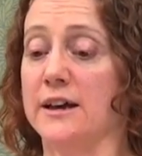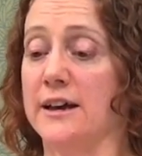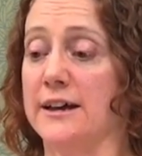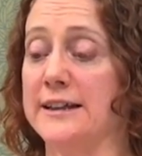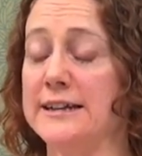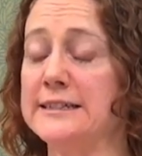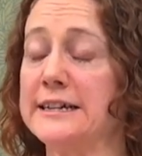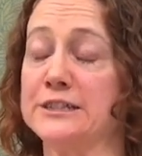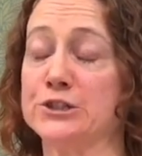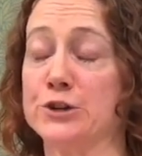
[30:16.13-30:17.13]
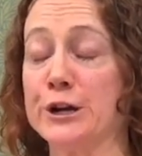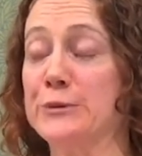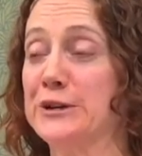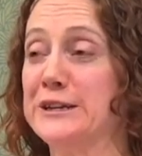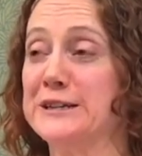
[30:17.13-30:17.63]
And that's it. Strong
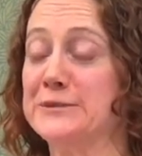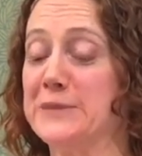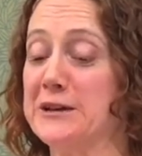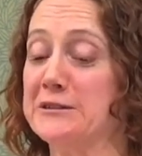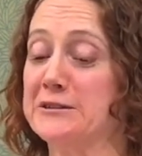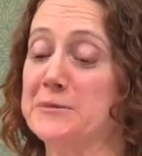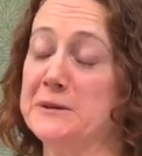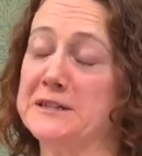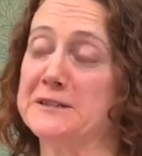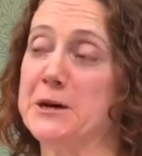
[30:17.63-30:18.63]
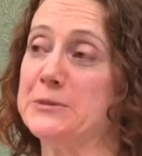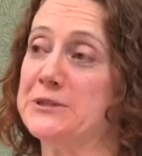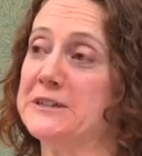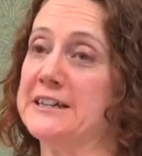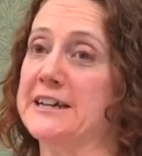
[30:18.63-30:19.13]
communities make the police
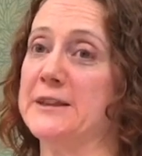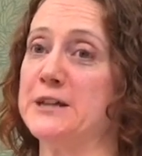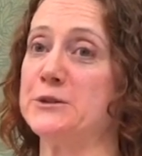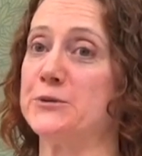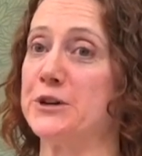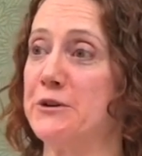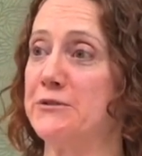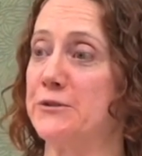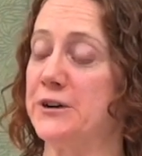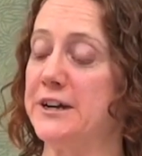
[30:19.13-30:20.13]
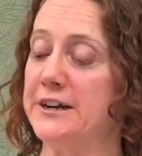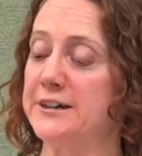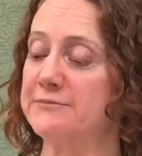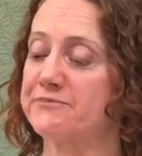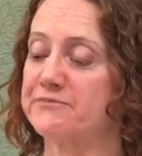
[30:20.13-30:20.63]
obsolete, and that's what we're going for
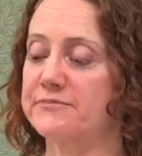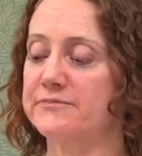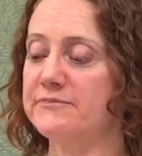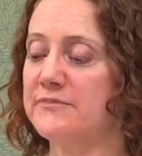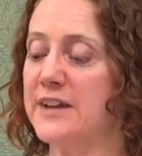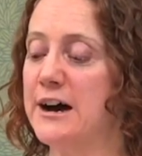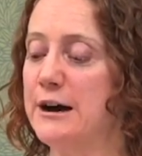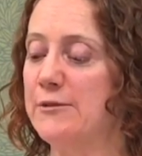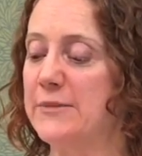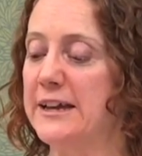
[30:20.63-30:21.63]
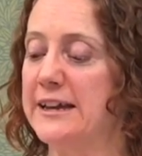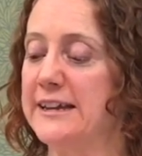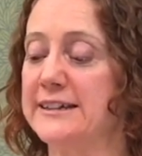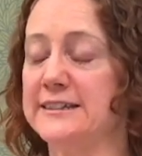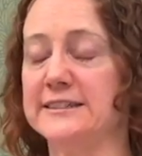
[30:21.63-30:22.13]
here. And
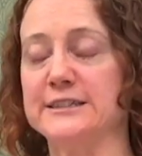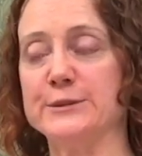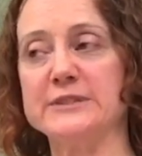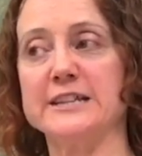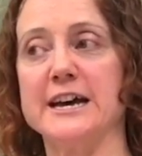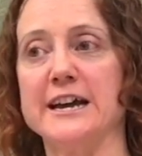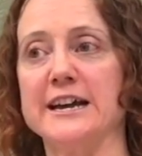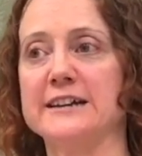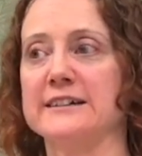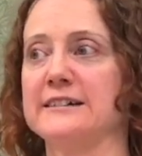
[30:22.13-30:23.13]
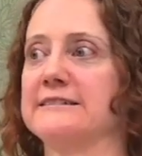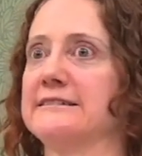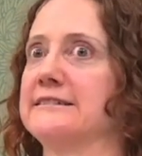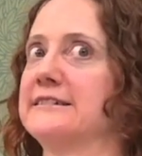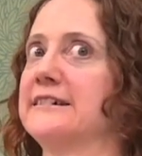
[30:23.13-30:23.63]
it seems like
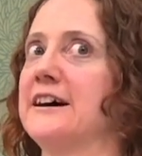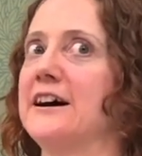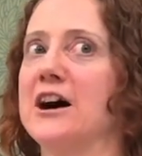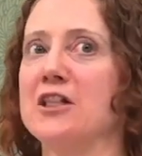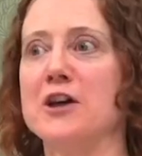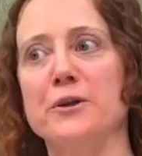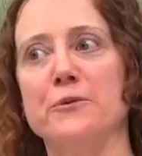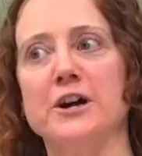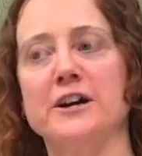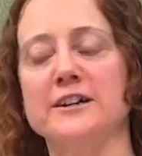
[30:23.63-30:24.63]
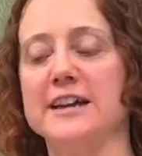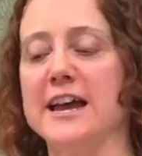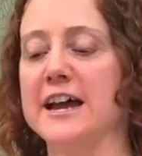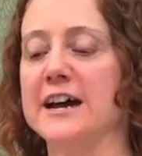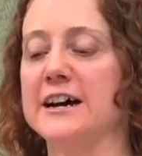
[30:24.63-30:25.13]
a lot of work,
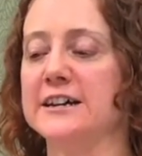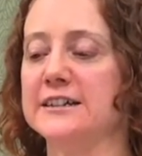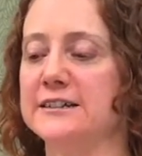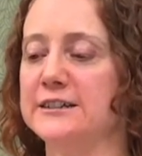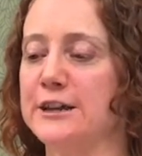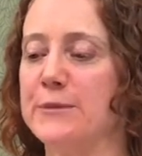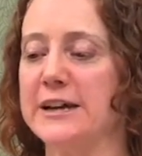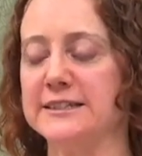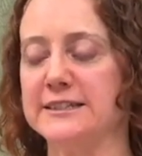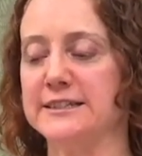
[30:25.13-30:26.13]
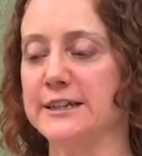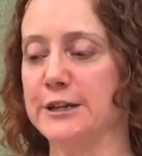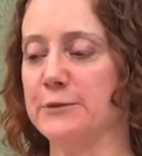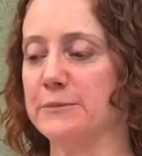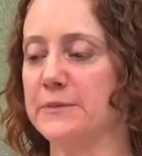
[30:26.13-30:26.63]
and it might
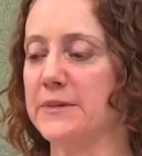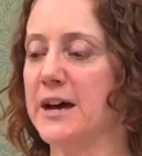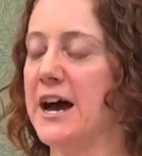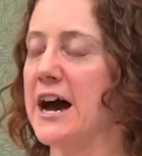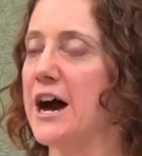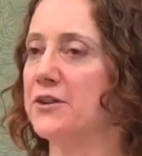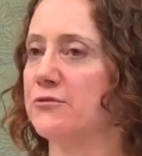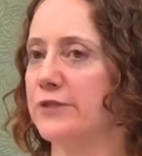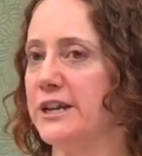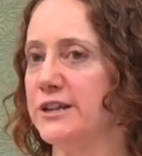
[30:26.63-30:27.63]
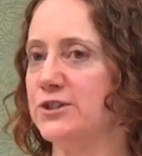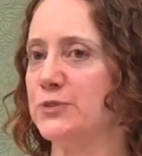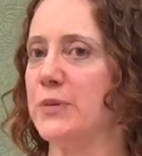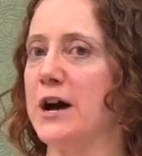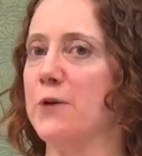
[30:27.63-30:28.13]
seem out of
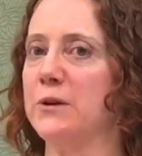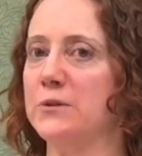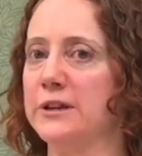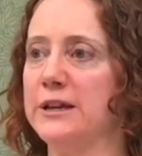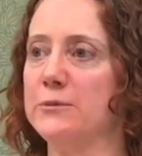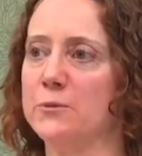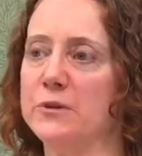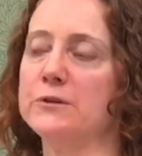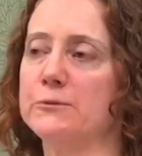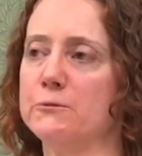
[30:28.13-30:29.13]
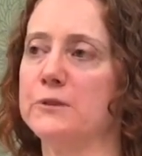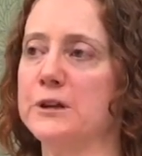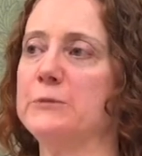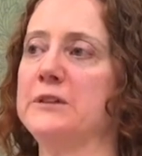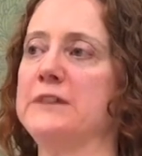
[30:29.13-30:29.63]
reach, but we really
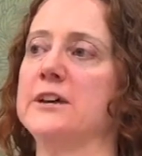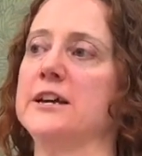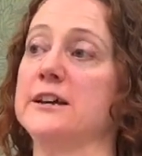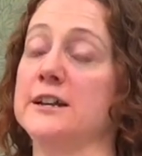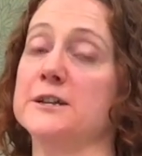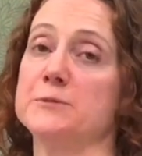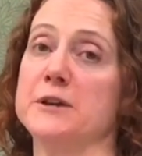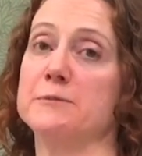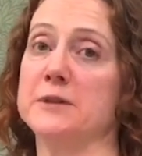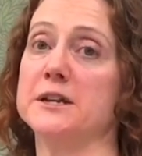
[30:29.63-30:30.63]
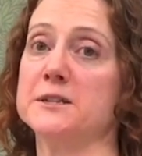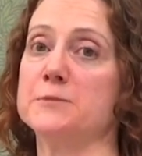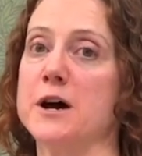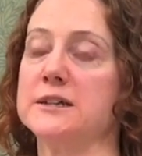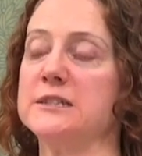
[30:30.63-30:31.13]
believe that it is
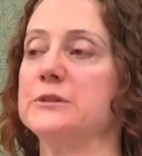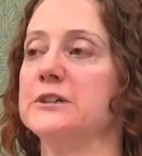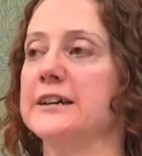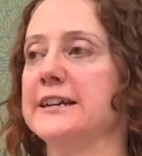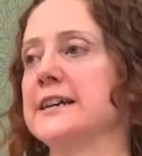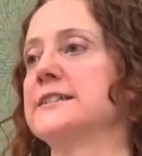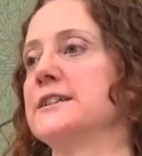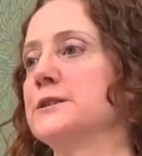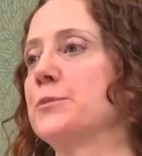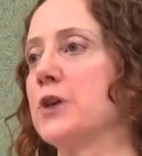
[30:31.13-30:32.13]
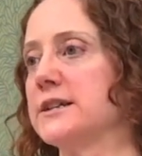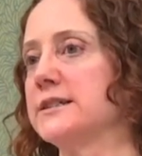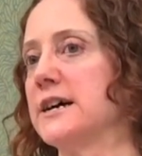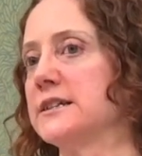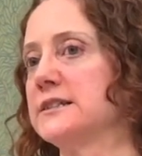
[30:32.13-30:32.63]
possible. And yes, it is a
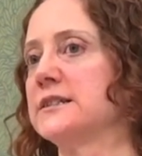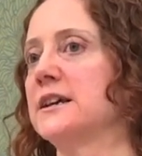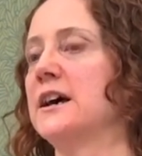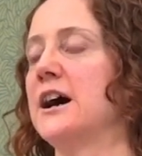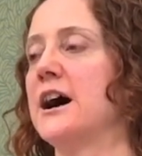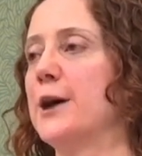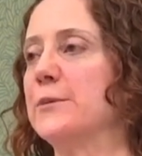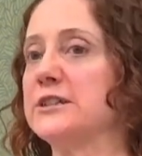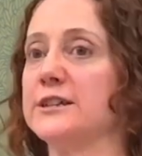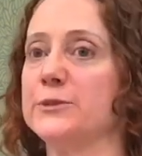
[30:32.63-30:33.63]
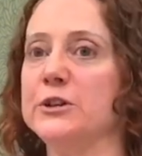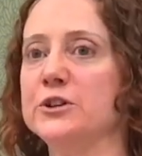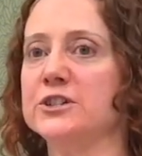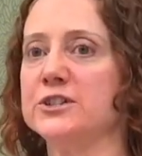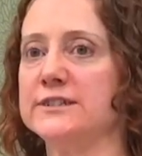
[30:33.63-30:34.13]
process. It's not something
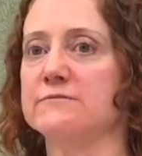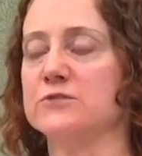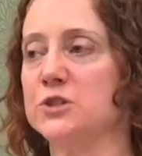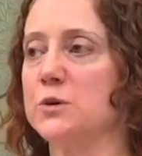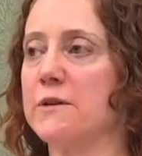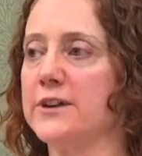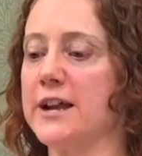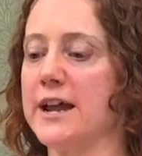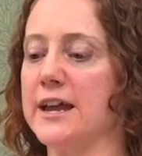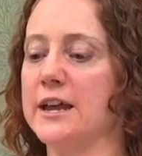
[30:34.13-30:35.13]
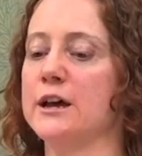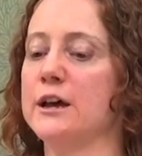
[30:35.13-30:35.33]
you can just do overnight,